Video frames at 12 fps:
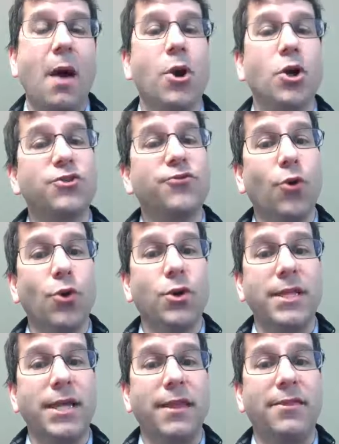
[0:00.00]
March
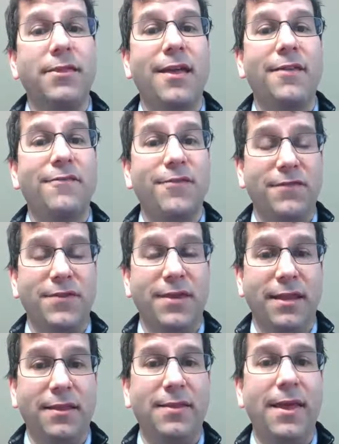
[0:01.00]
14th and
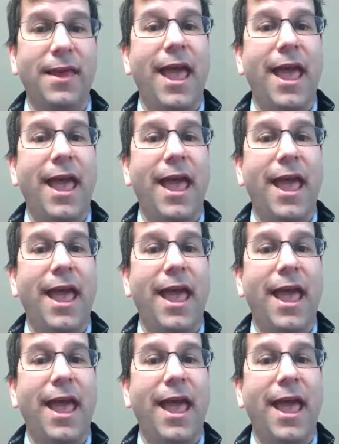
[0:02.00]
15th